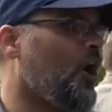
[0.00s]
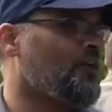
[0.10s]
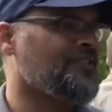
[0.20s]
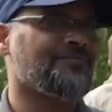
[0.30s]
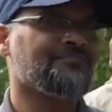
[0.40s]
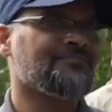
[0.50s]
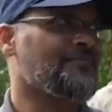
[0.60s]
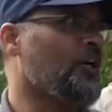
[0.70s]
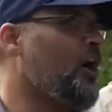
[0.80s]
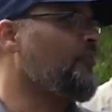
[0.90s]
God,
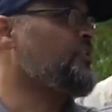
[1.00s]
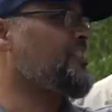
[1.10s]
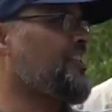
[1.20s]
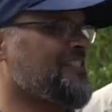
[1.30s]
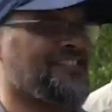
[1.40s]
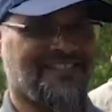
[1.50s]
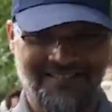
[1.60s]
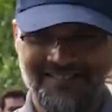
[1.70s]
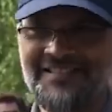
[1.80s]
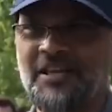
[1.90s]
yes. the God of Jesus,
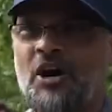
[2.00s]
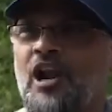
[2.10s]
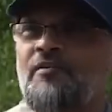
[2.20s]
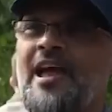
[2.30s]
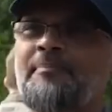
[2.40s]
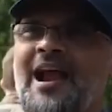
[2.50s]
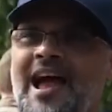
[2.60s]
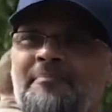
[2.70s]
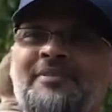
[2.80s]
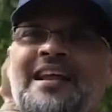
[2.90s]
God. the God of
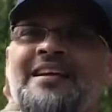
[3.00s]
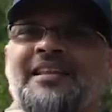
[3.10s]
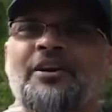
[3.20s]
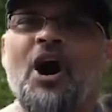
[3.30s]
Abraham, the